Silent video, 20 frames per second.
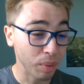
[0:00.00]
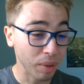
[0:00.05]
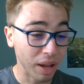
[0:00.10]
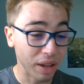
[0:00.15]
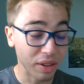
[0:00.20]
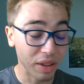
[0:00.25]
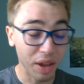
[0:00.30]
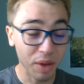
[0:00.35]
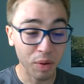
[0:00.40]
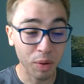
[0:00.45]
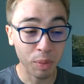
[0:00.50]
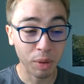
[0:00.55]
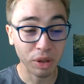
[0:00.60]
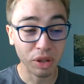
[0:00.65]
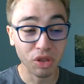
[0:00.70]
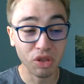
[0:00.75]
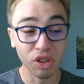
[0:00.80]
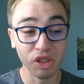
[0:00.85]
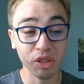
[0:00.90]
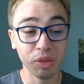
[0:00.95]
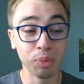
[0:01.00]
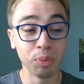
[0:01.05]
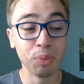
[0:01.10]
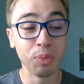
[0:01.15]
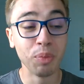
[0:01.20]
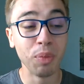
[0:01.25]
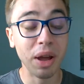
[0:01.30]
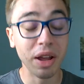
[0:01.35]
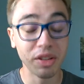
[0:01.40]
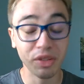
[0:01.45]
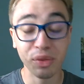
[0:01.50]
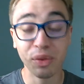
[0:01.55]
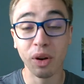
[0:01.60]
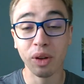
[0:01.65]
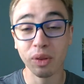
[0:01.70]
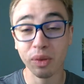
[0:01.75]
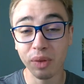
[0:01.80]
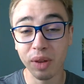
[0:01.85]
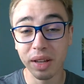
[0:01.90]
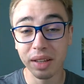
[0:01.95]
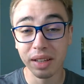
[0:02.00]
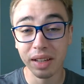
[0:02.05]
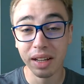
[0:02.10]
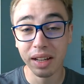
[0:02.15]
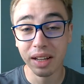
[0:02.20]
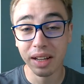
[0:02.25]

and everybody just makes fun of it.